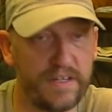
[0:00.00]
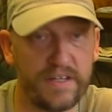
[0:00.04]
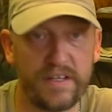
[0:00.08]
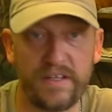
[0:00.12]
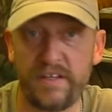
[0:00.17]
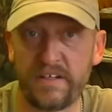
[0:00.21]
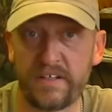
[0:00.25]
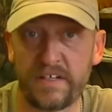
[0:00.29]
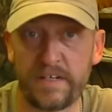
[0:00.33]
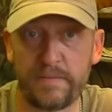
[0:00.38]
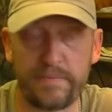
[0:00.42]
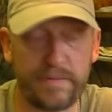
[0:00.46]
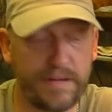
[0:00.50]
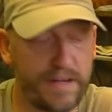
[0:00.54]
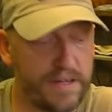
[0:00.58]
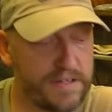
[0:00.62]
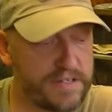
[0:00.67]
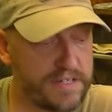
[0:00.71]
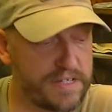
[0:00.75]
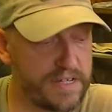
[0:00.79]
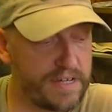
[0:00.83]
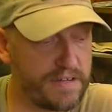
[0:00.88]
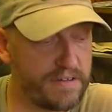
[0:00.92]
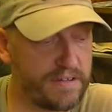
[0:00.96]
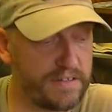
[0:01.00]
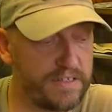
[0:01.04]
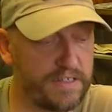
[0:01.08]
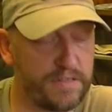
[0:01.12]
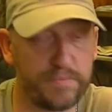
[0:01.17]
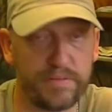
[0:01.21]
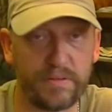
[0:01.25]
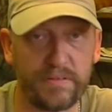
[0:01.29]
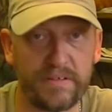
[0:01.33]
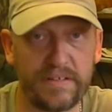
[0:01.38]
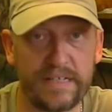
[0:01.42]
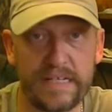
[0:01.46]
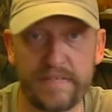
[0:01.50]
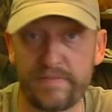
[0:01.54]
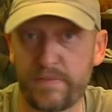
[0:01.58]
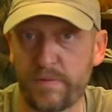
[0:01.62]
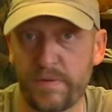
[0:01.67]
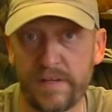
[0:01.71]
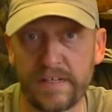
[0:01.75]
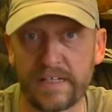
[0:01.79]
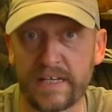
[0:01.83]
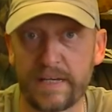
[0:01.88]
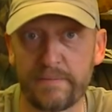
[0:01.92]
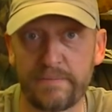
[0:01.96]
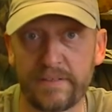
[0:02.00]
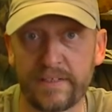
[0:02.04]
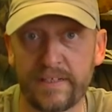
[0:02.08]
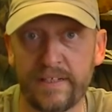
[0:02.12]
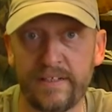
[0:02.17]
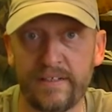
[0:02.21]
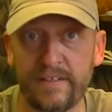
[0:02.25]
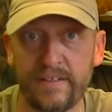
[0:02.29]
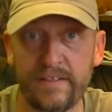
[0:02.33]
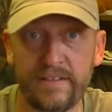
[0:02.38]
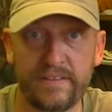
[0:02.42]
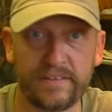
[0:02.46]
You're going to pass out and you'll probably never wake up again.